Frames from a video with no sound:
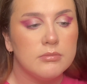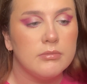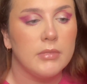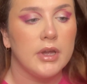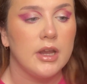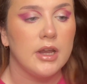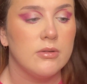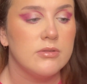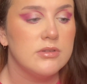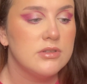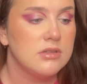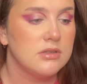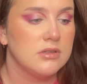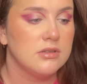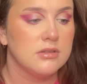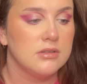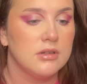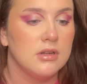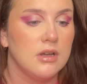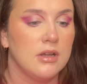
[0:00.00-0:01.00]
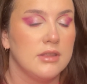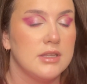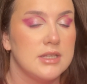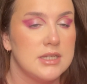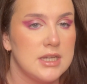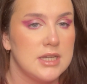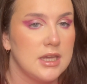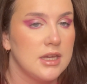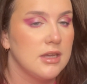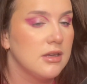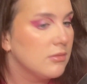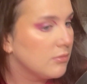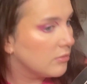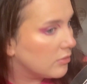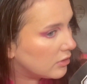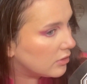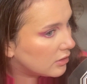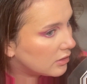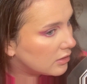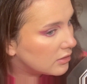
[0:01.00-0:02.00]
My hair was done on the day,
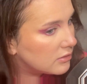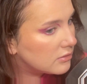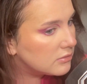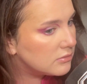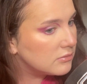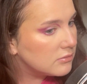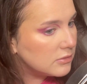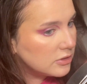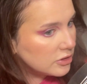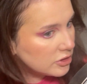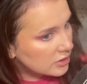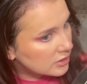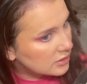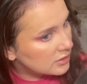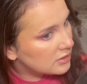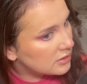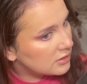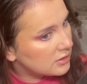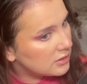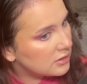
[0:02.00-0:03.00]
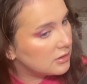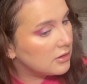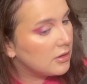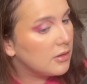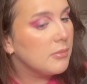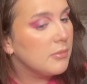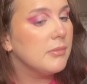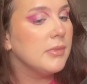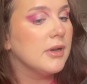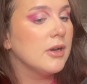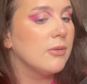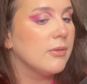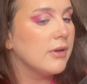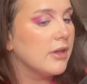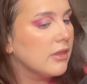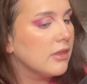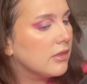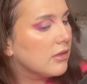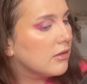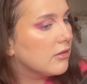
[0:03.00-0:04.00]
but we'll just bear
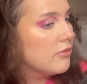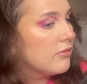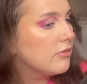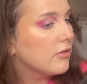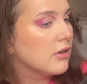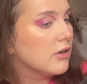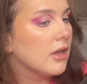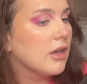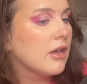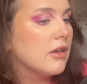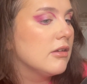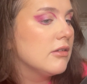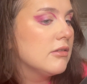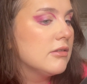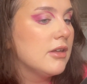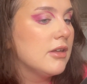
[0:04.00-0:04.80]
with for now.